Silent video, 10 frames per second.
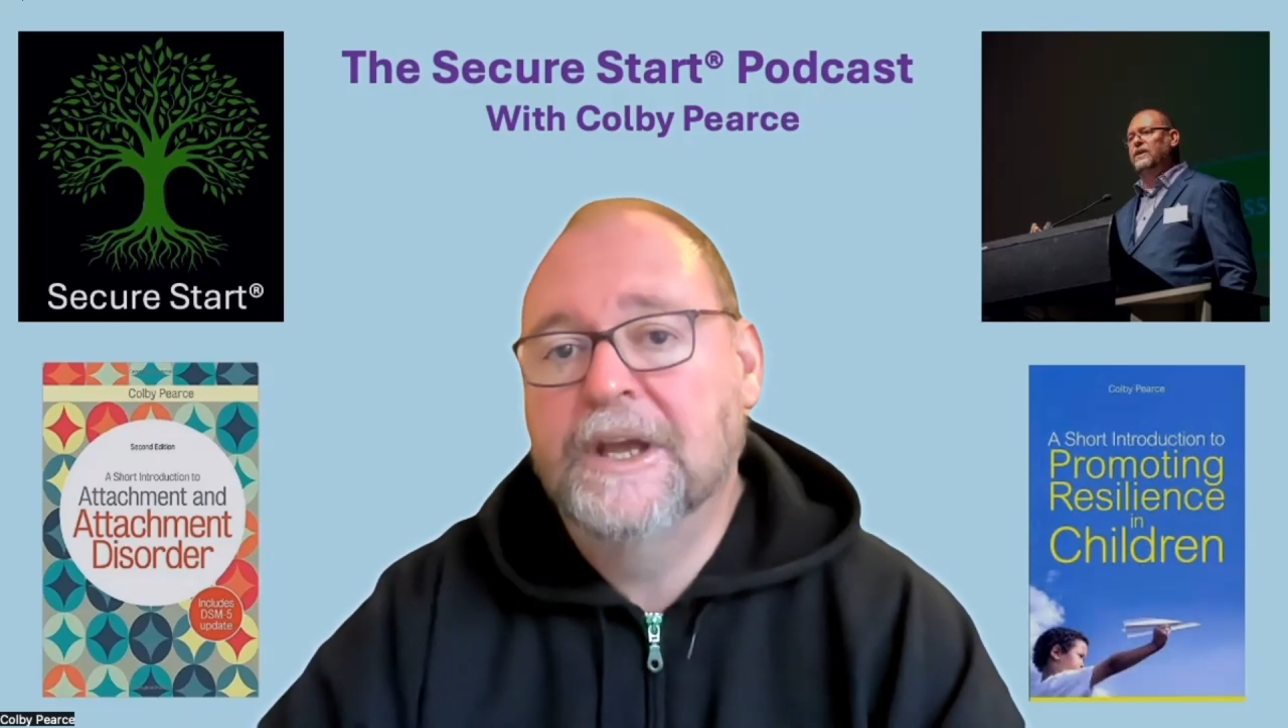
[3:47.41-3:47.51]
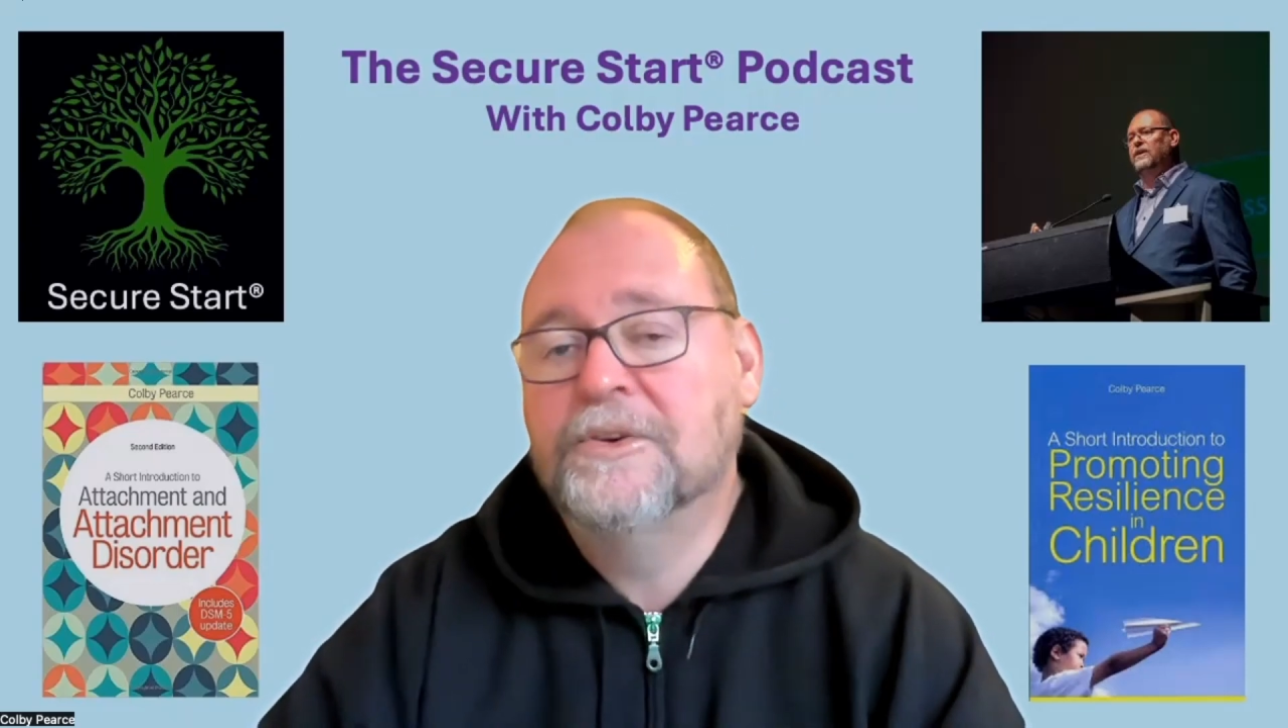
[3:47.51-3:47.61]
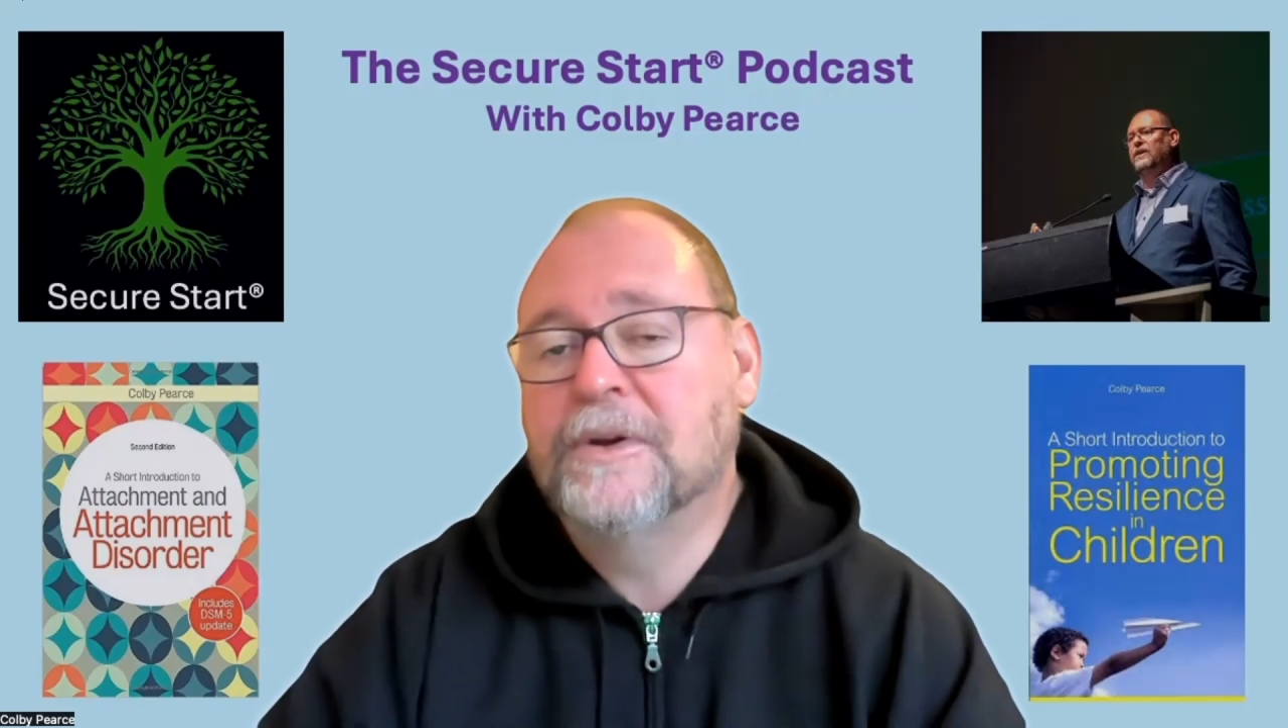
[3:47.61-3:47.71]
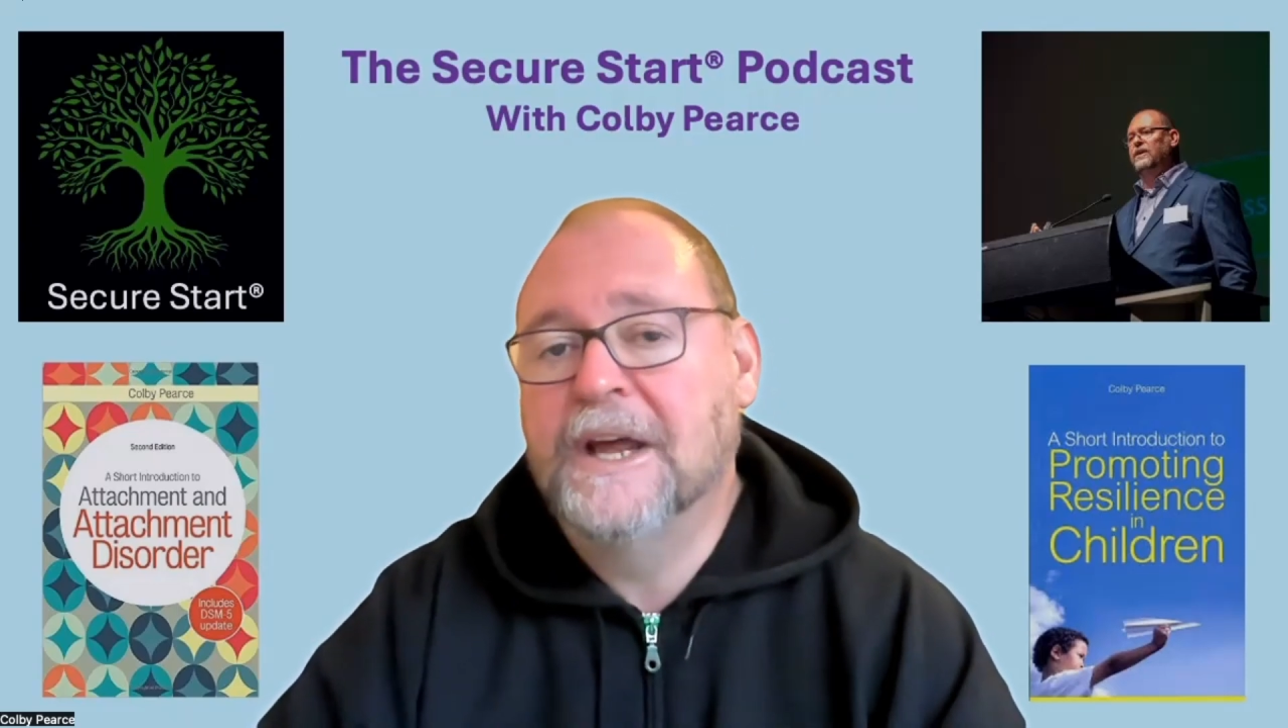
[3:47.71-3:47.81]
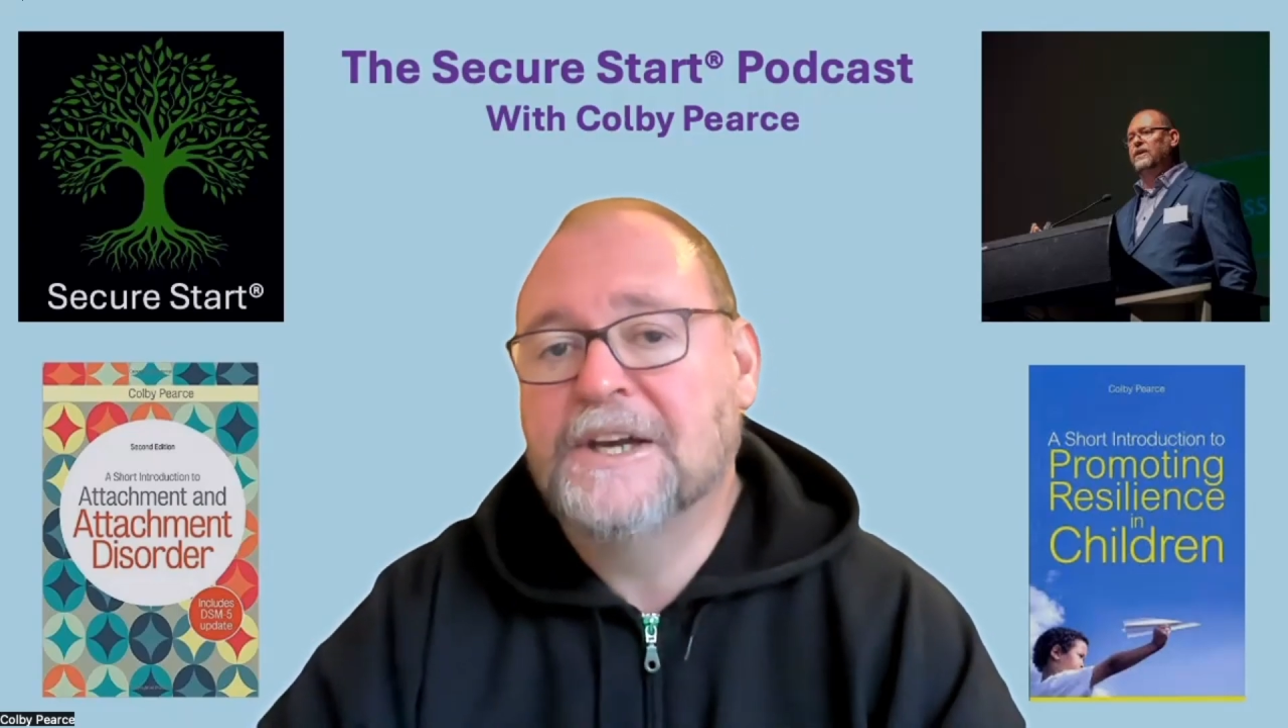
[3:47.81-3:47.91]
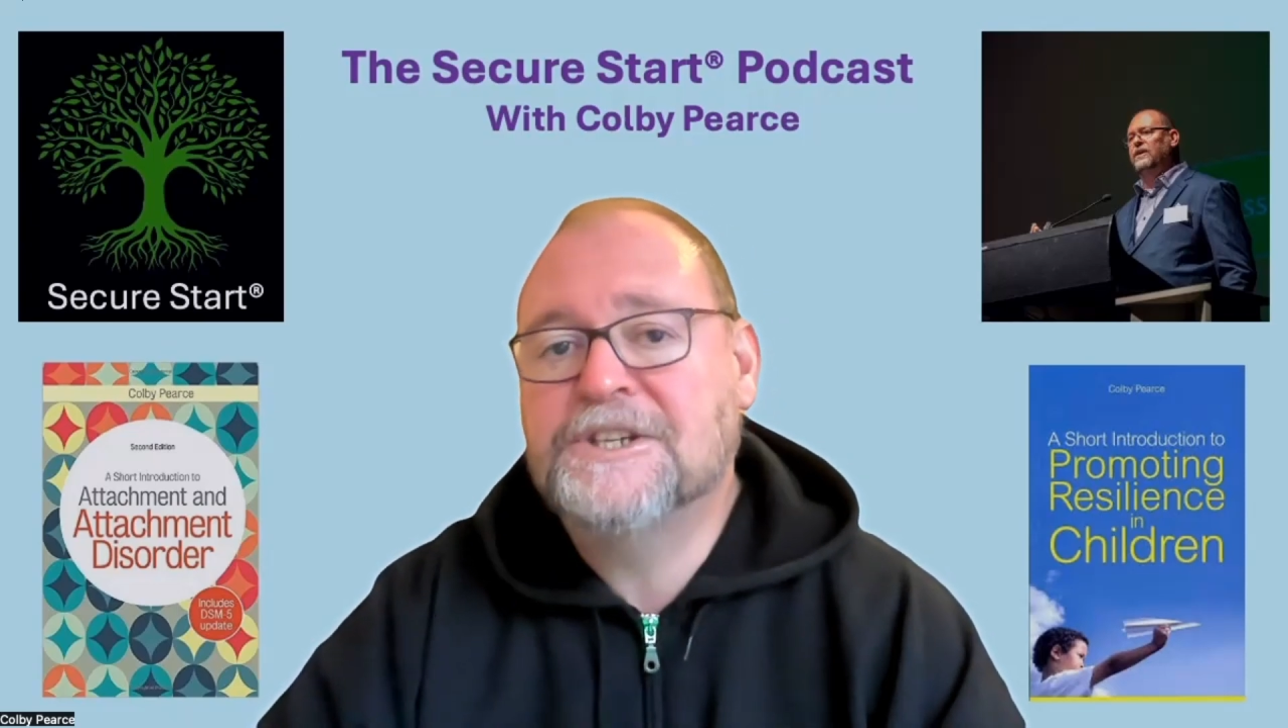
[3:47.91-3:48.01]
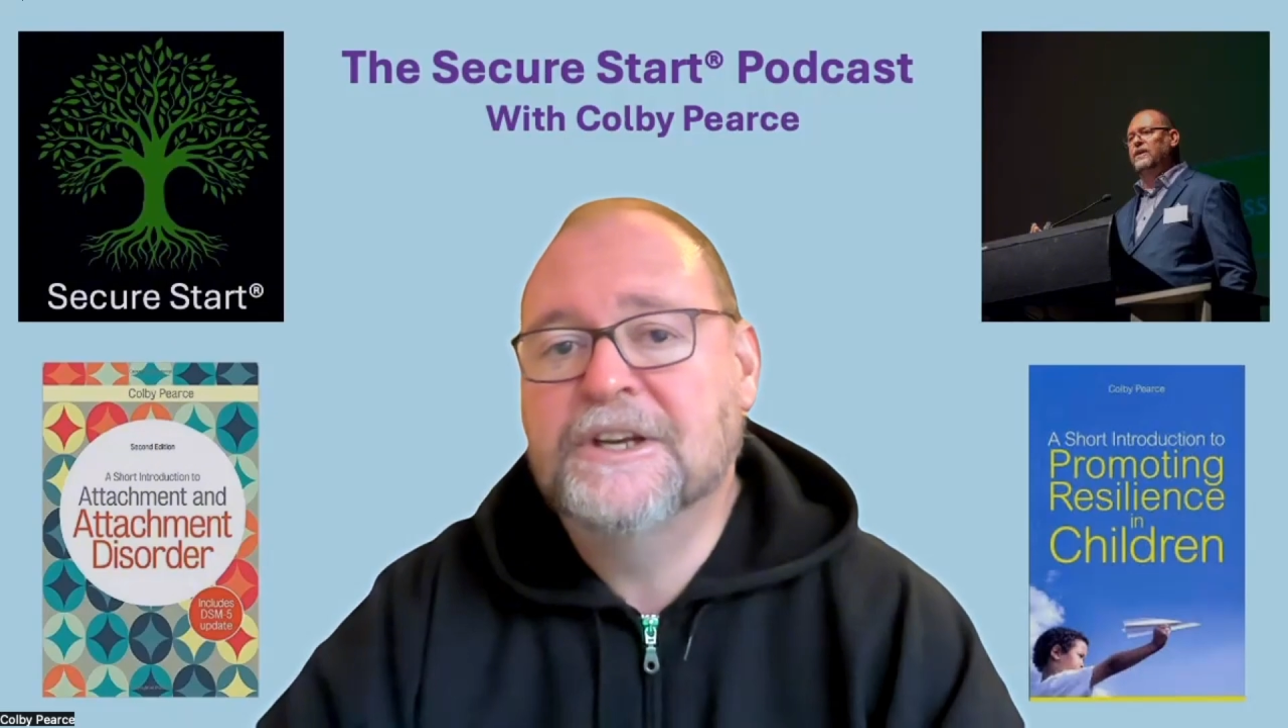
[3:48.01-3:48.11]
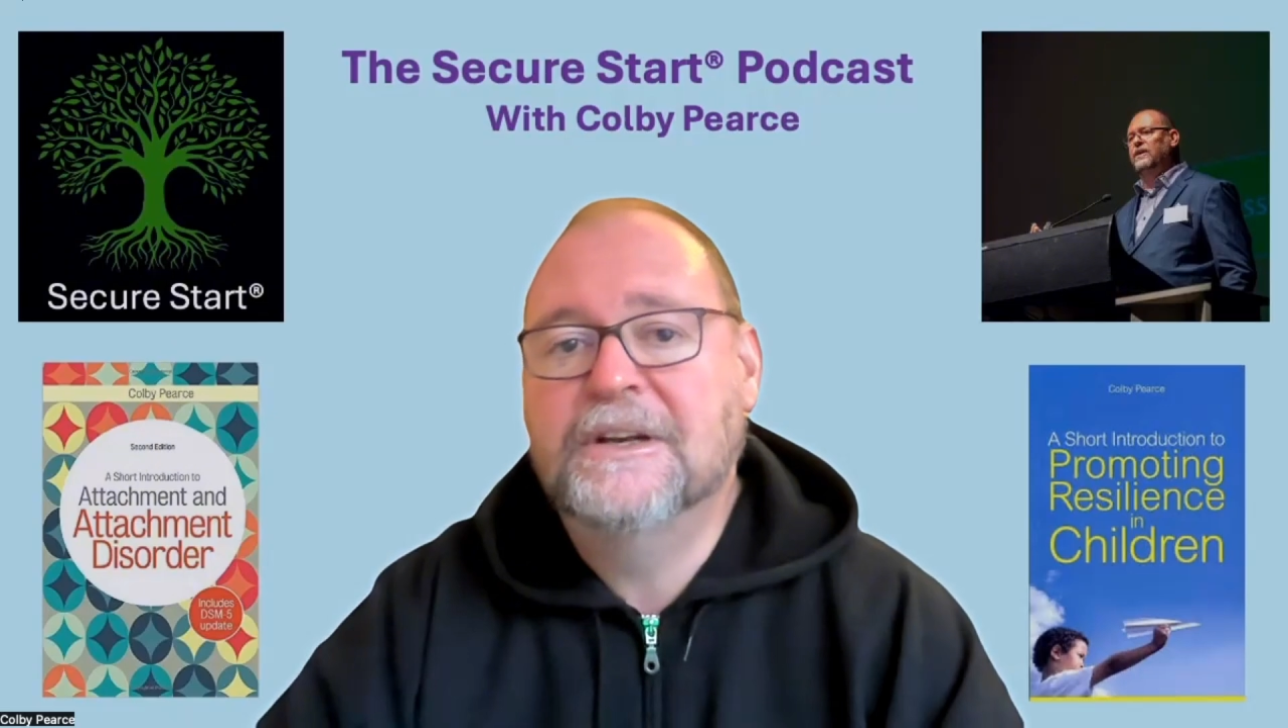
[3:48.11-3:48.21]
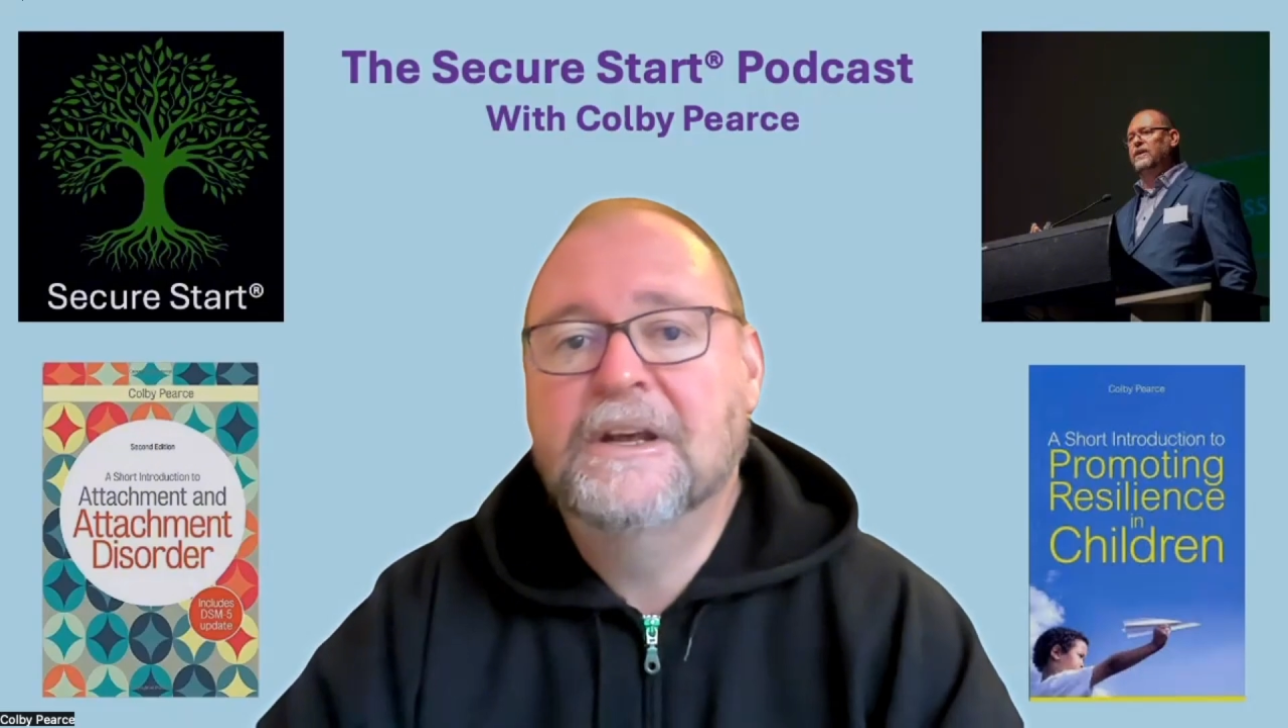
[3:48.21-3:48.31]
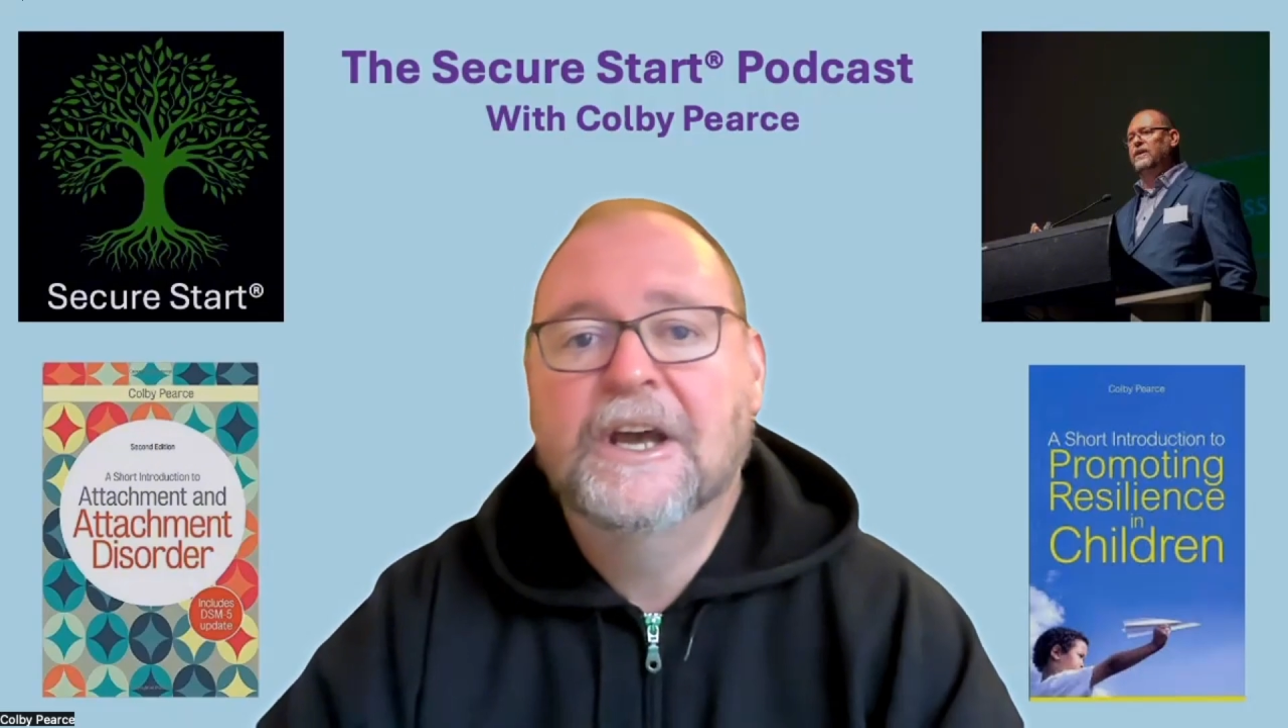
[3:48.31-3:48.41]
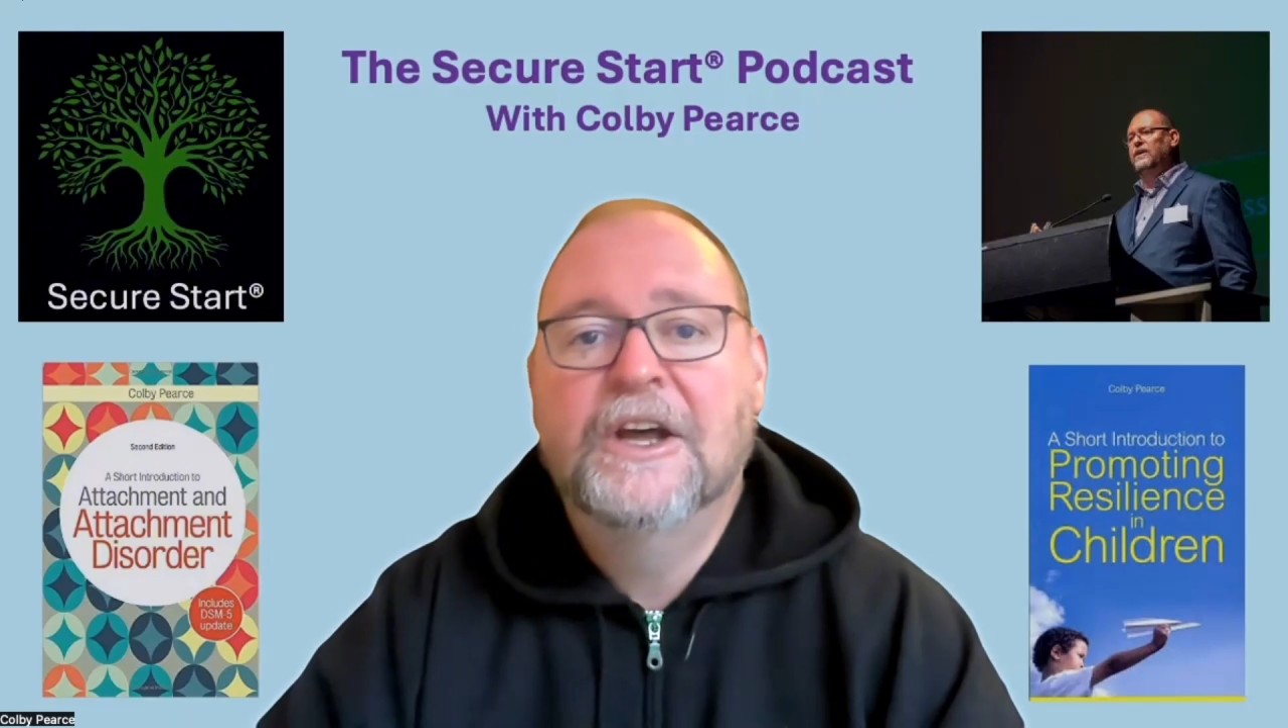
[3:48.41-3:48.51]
Introduction